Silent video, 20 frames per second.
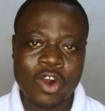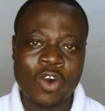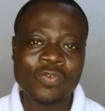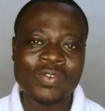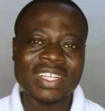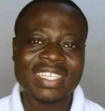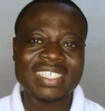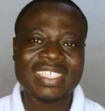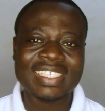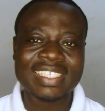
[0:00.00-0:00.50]

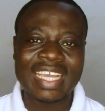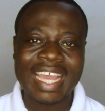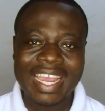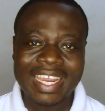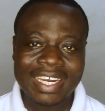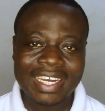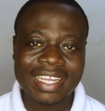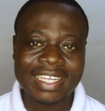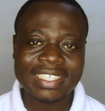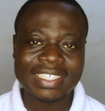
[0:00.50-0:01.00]
of the
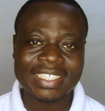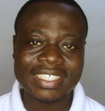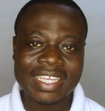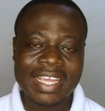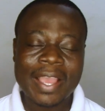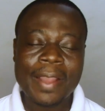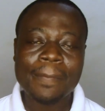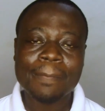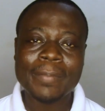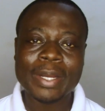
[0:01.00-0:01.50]
silent
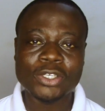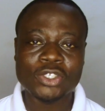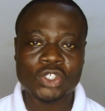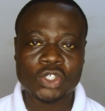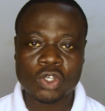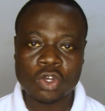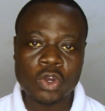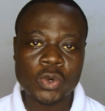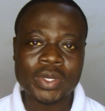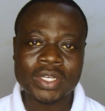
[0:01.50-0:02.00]

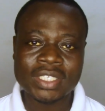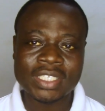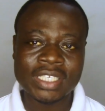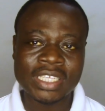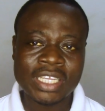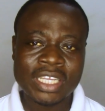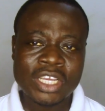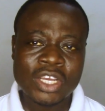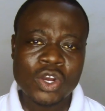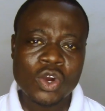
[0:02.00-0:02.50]
majority.